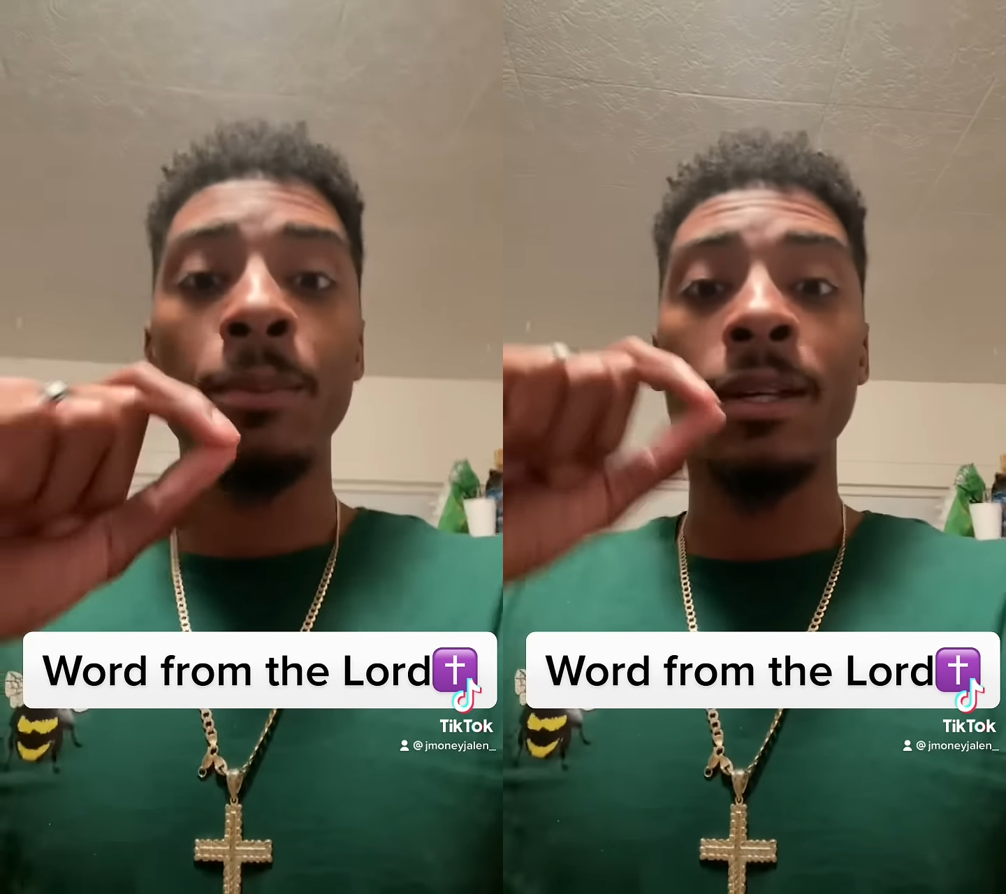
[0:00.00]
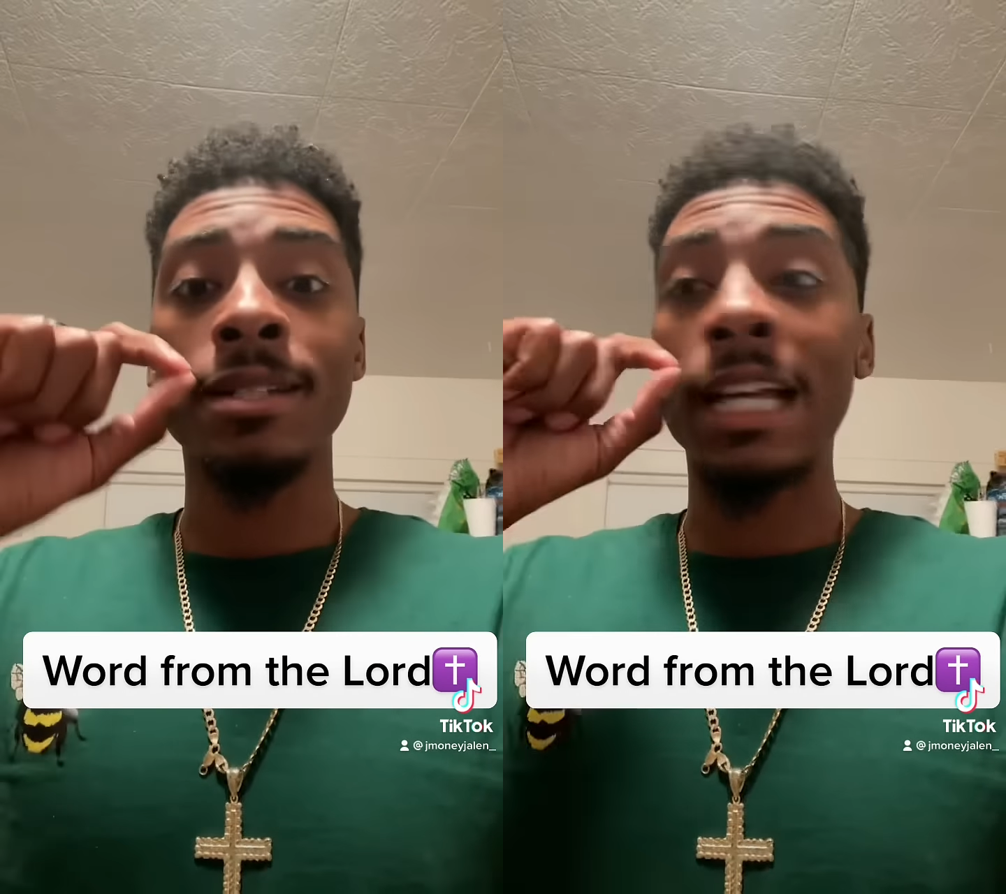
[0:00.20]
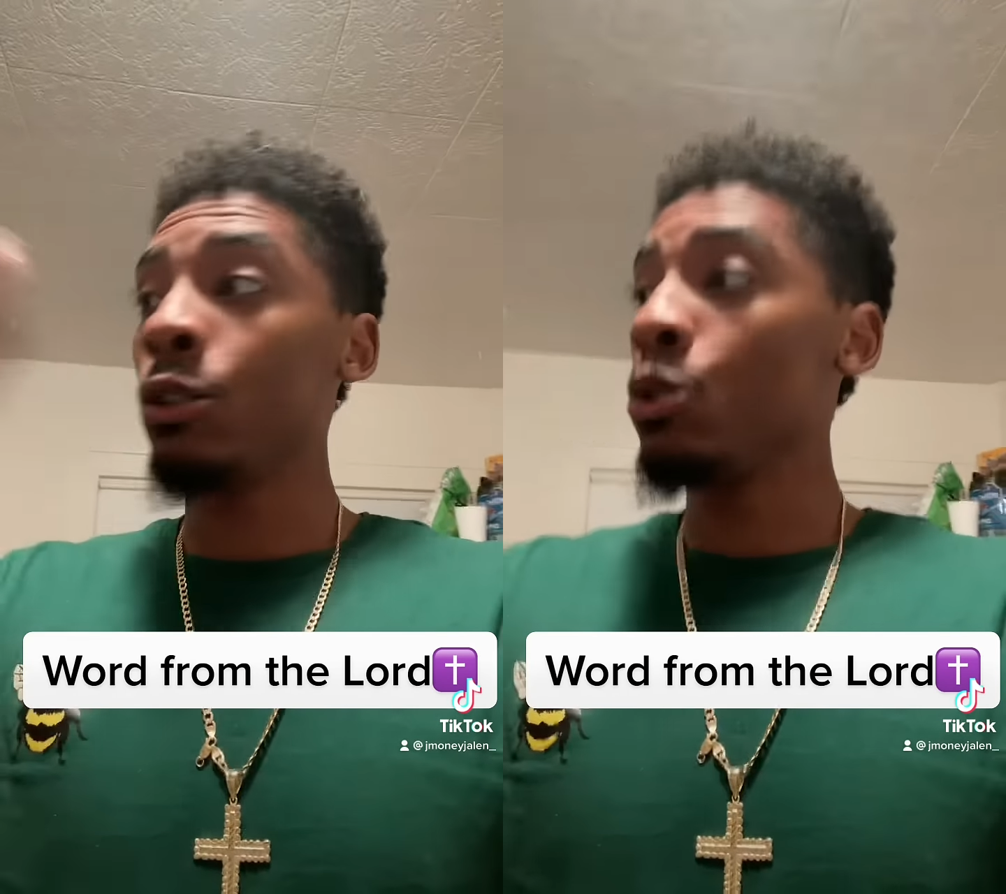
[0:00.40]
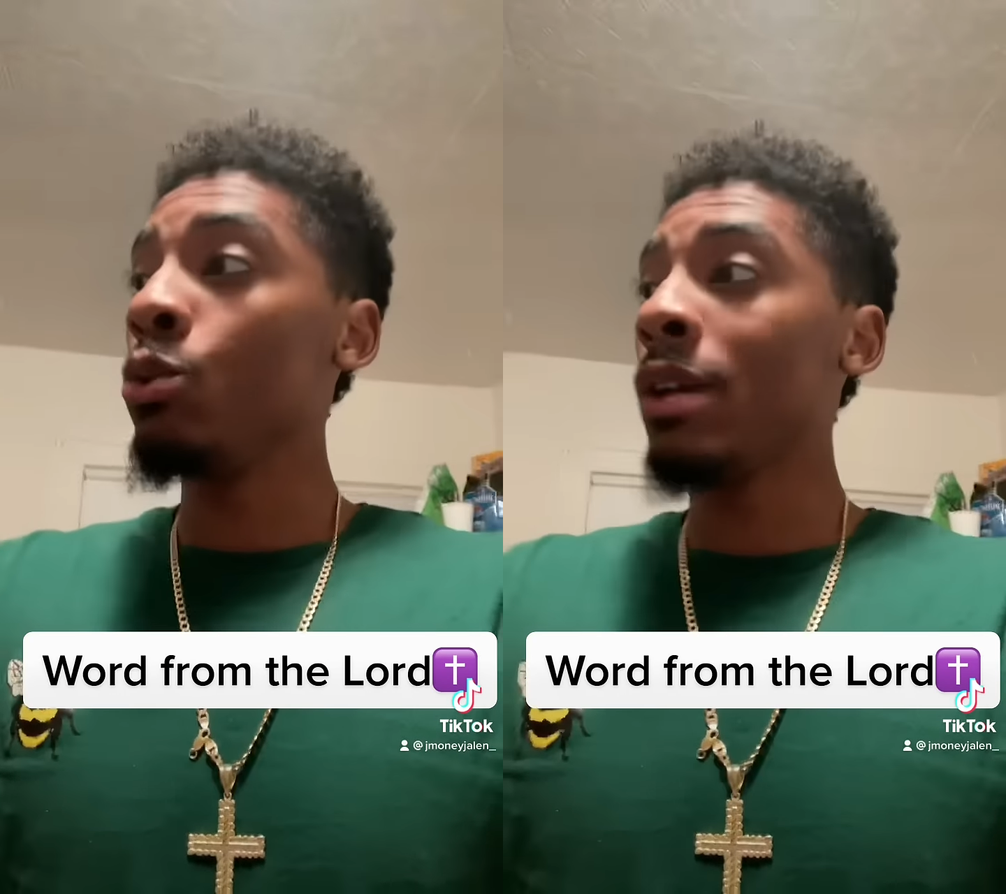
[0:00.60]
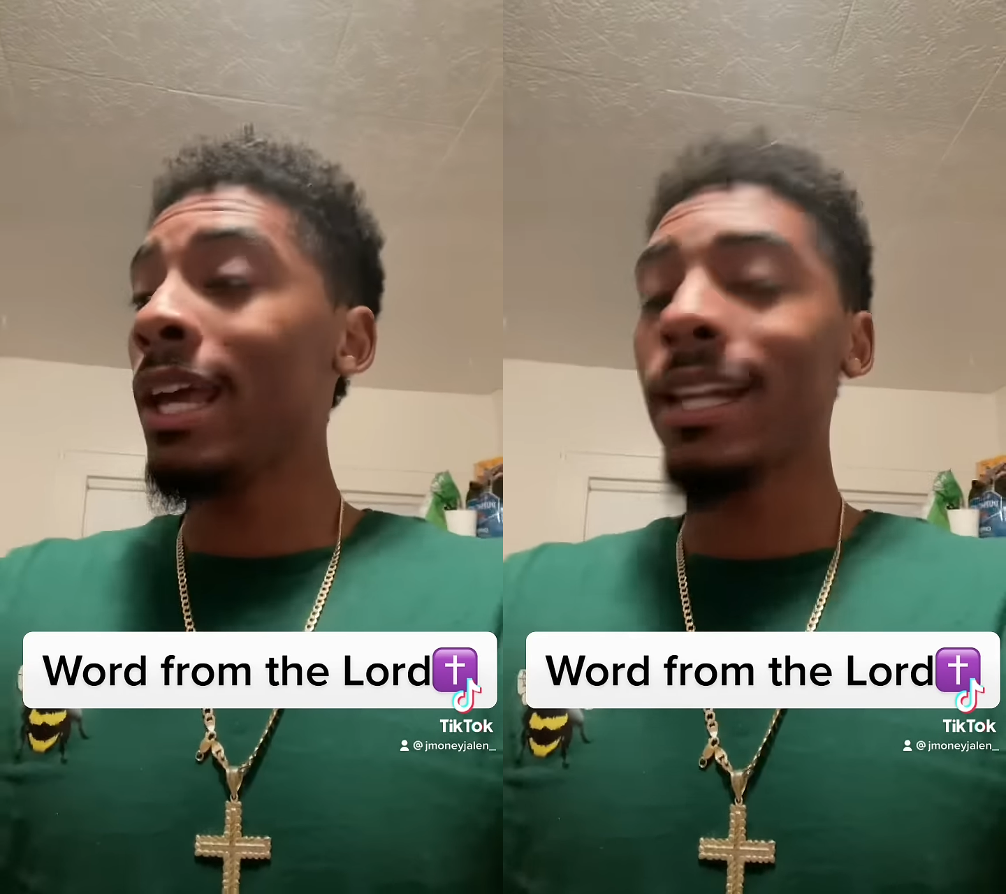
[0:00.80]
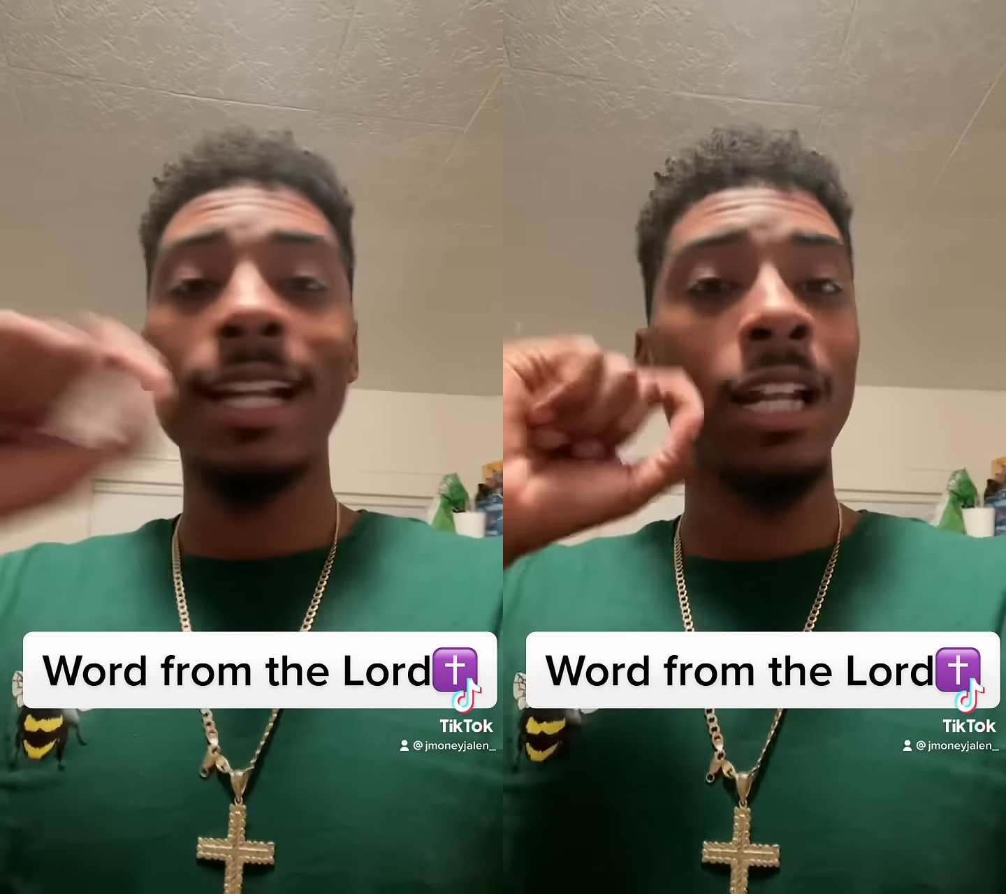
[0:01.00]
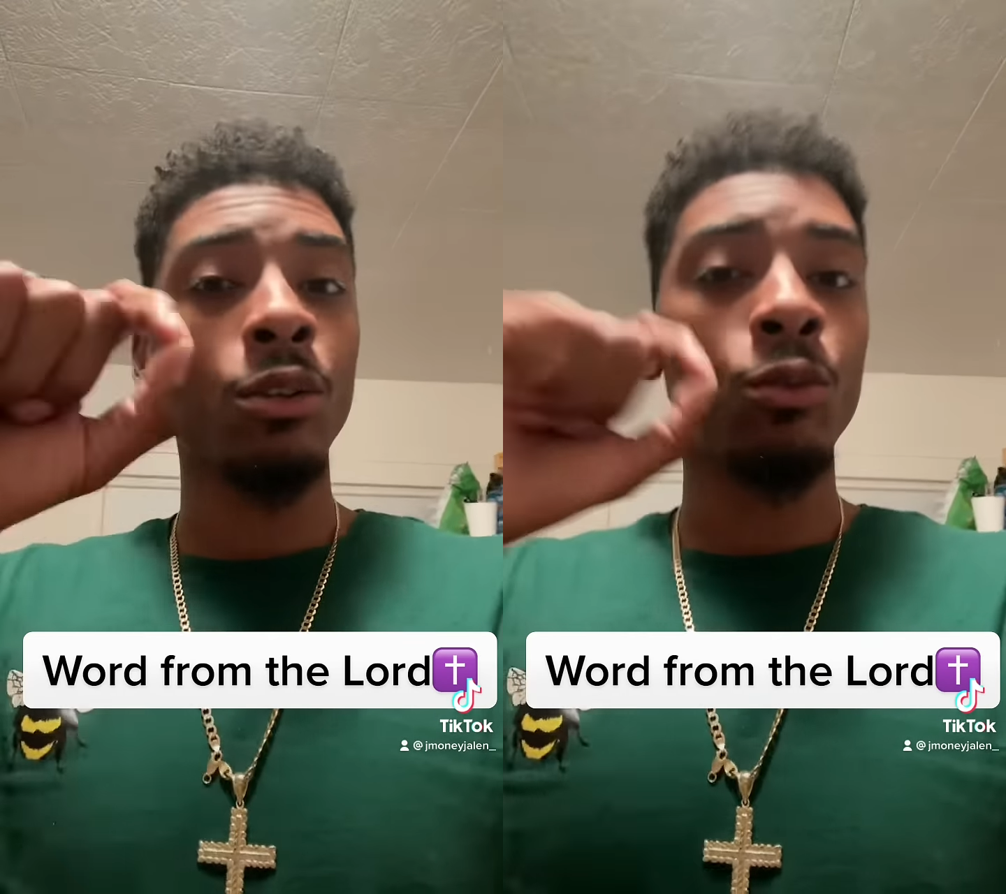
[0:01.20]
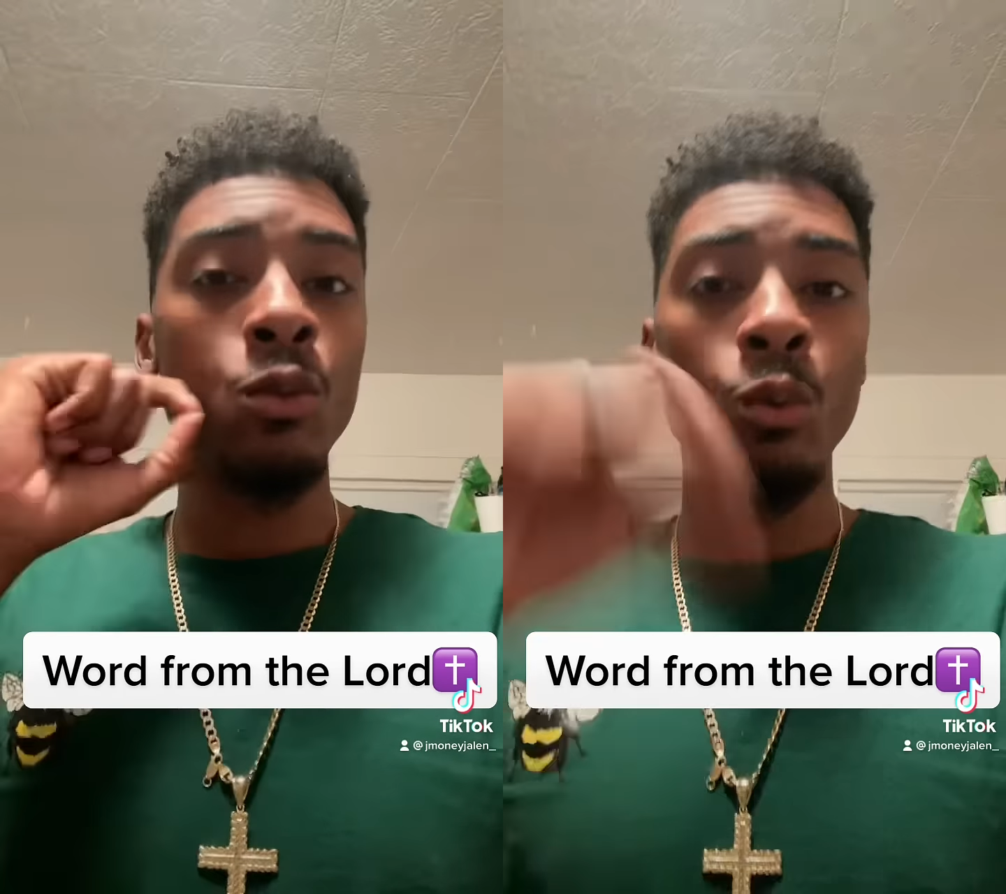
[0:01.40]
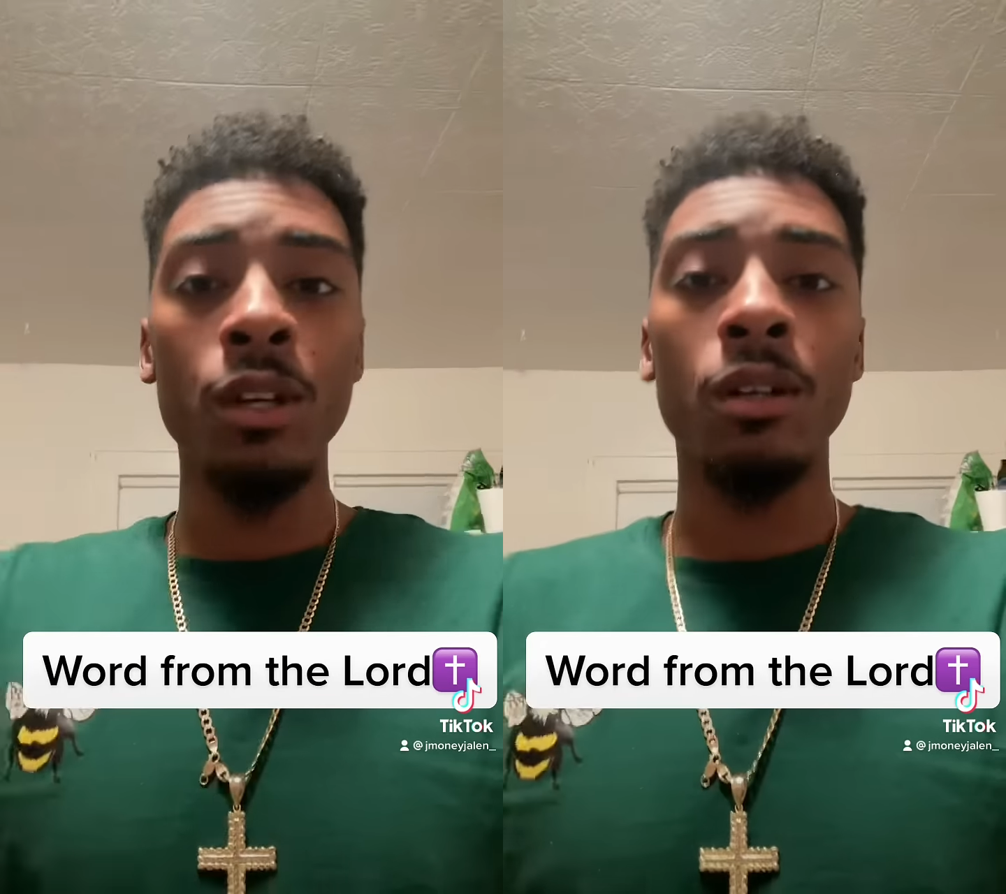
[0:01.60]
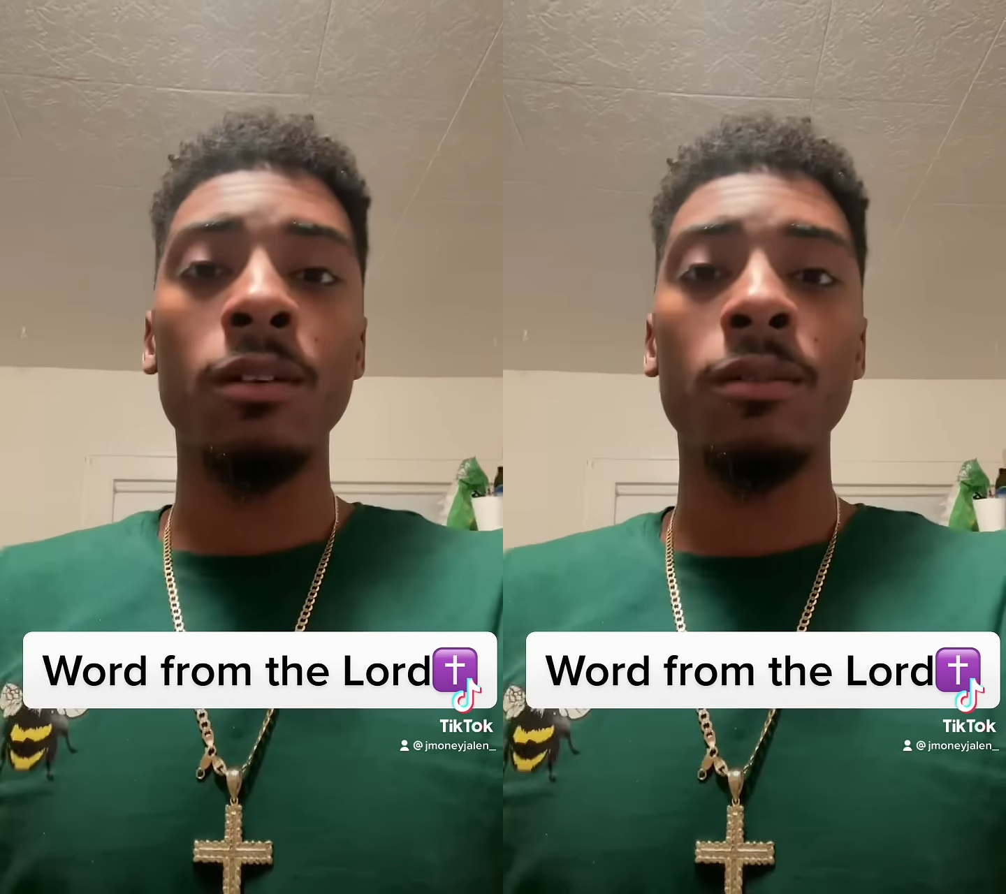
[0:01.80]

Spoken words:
because I know you can and I know you will.